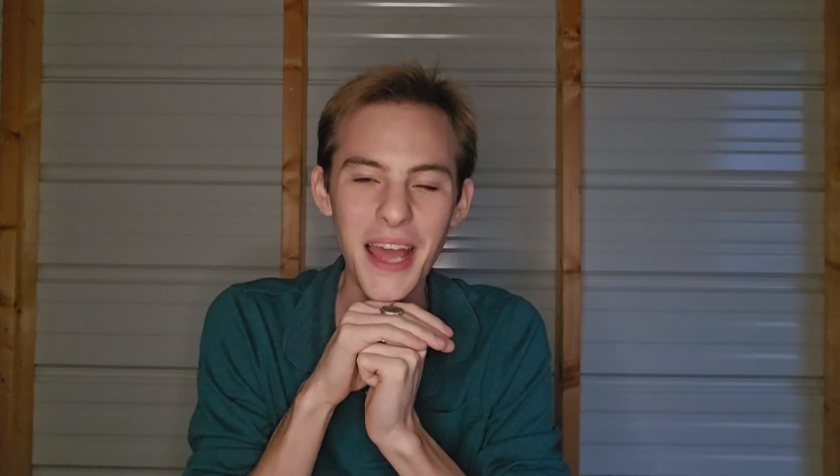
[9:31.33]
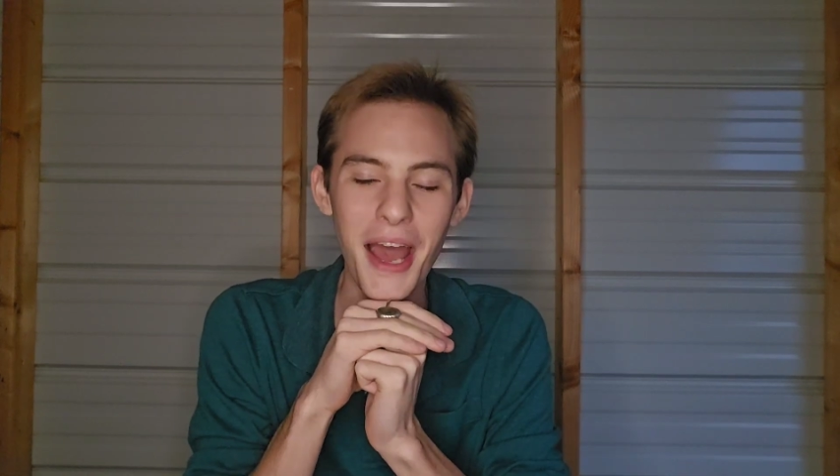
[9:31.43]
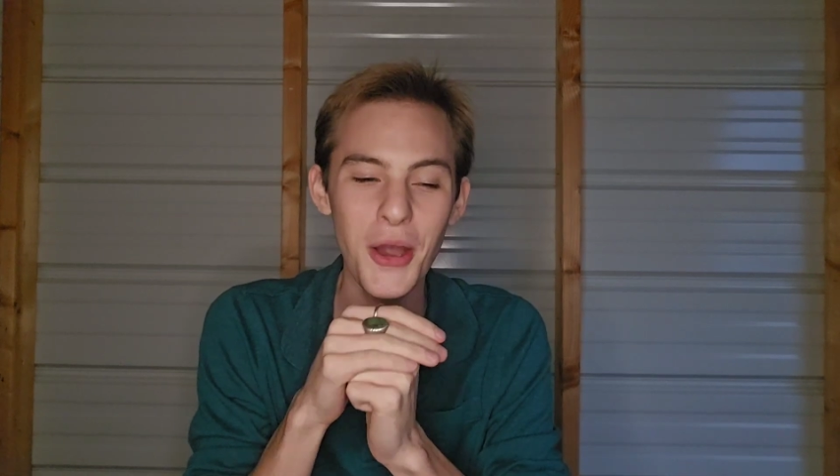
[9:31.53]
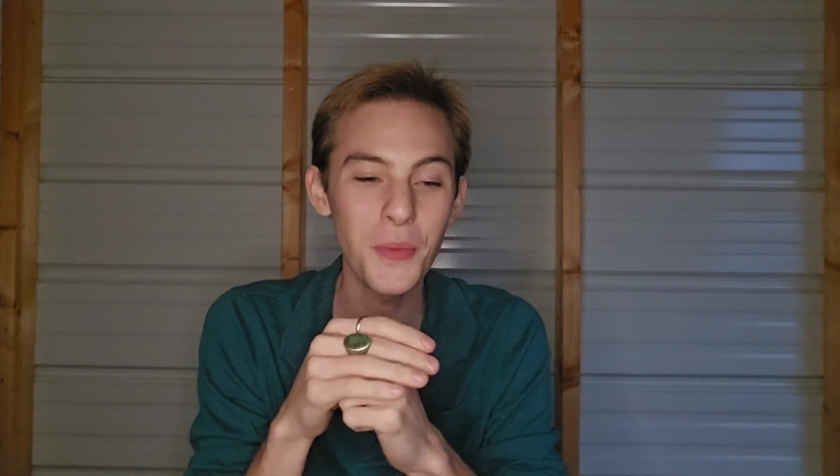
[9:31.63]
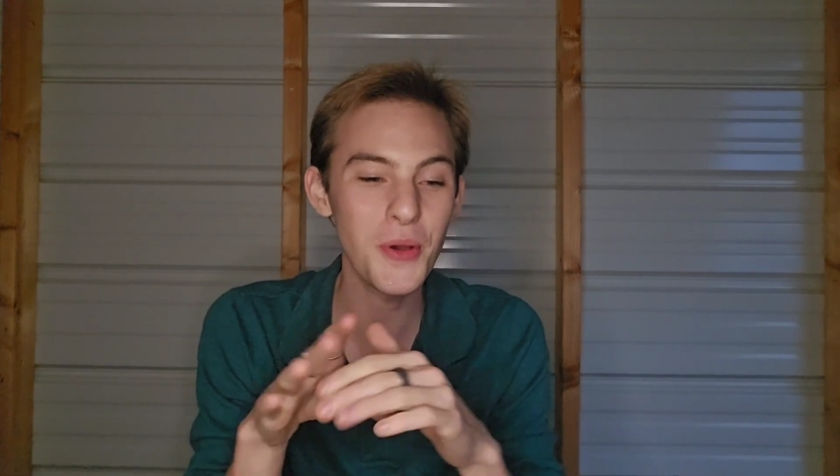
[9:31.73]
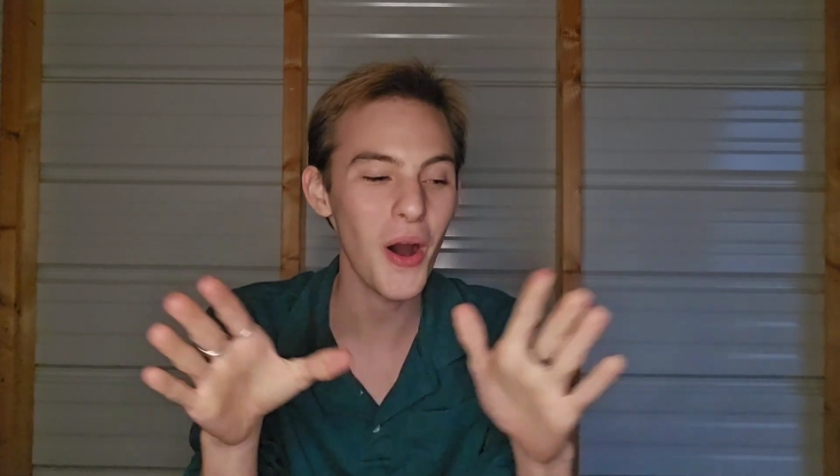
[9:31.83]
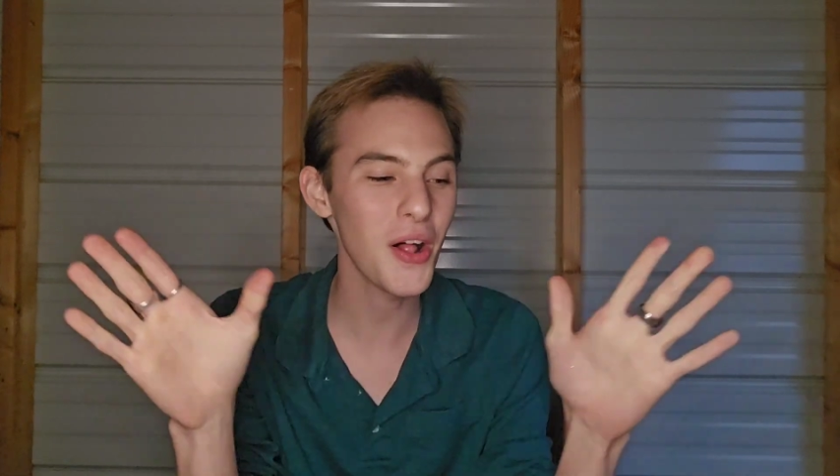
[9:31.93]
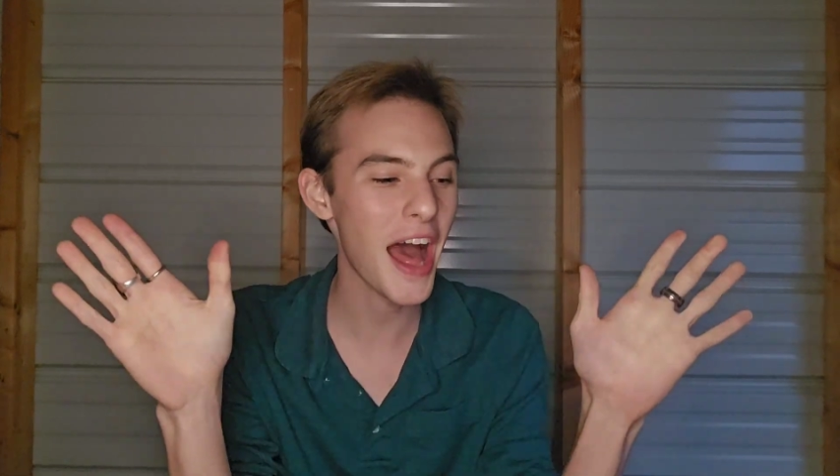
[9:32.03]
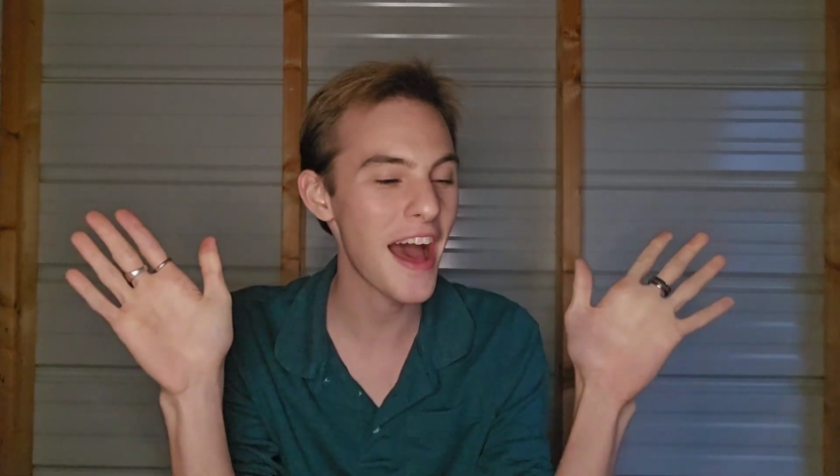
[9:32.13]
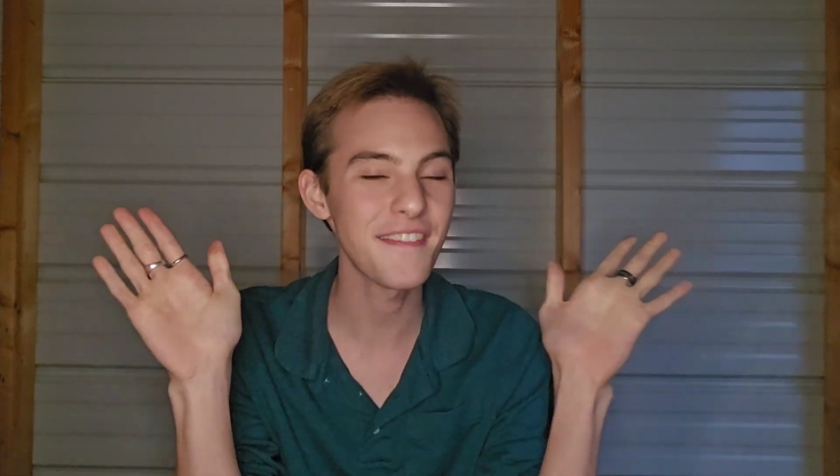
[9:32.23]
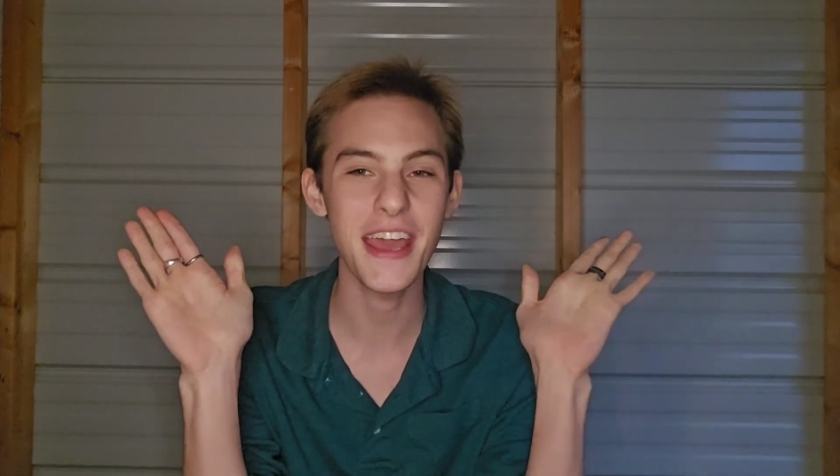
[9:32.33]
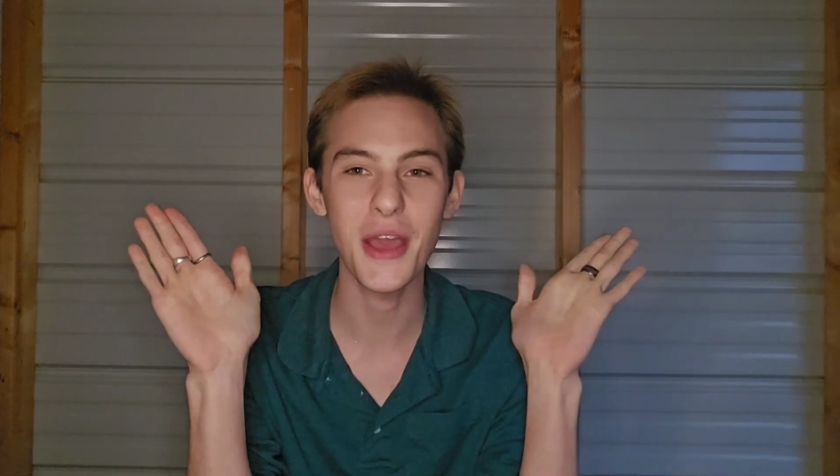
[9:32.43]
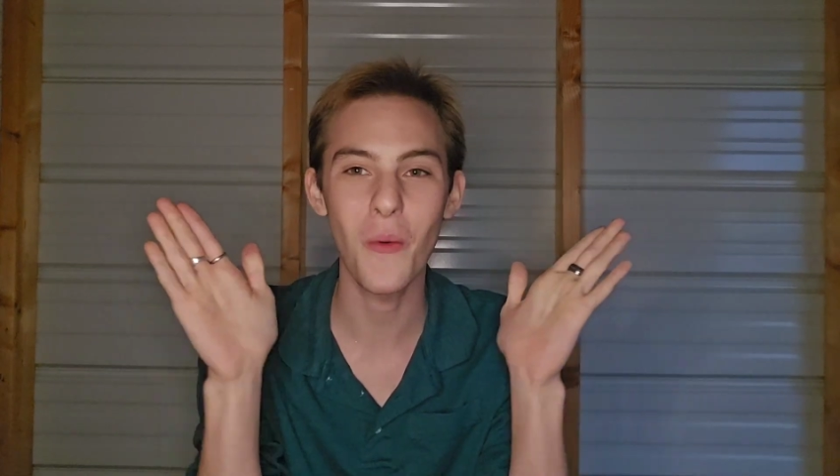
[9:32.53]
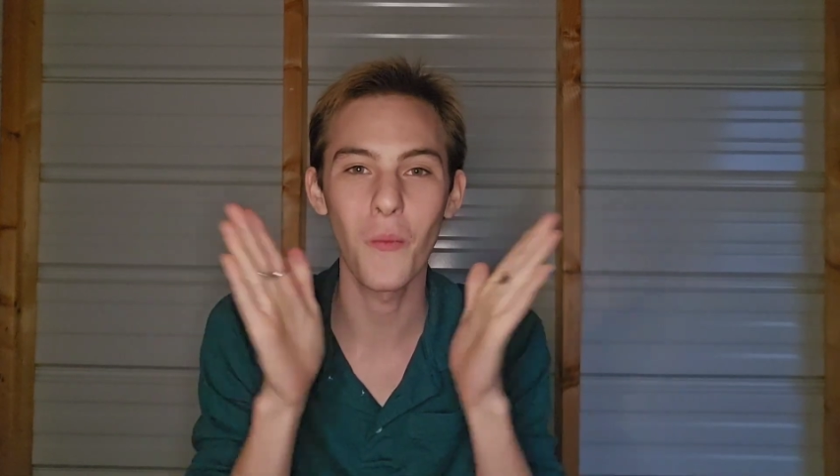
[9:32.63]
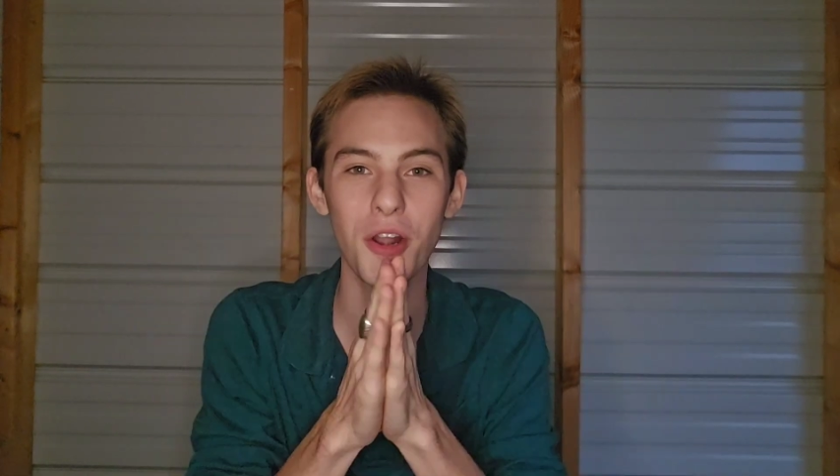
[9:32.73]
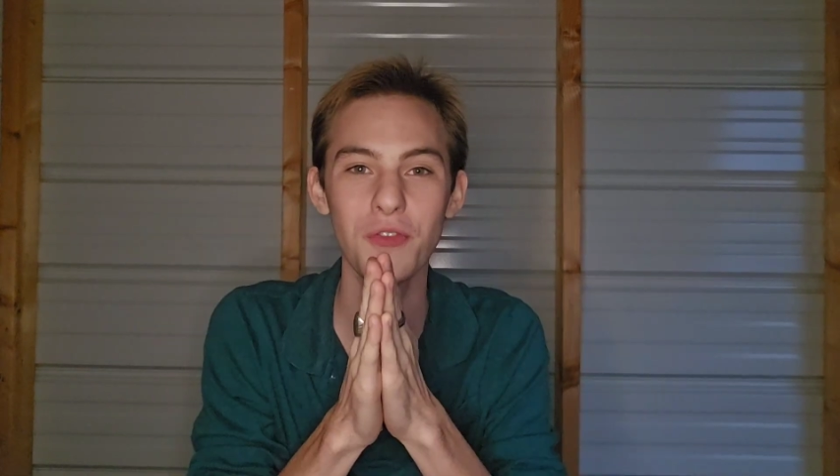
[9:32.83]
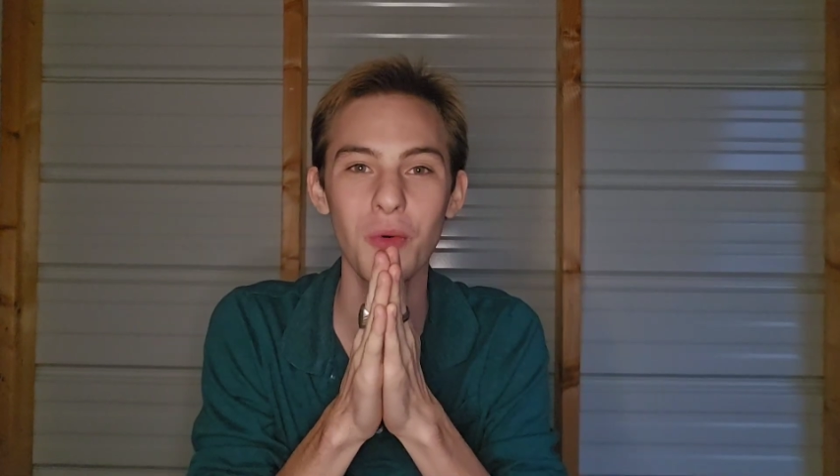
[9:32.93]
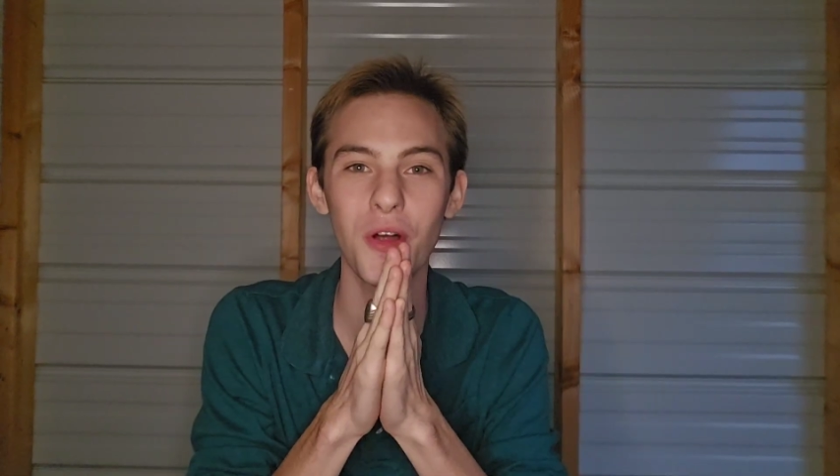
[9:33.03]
I hope you all have a wonderful,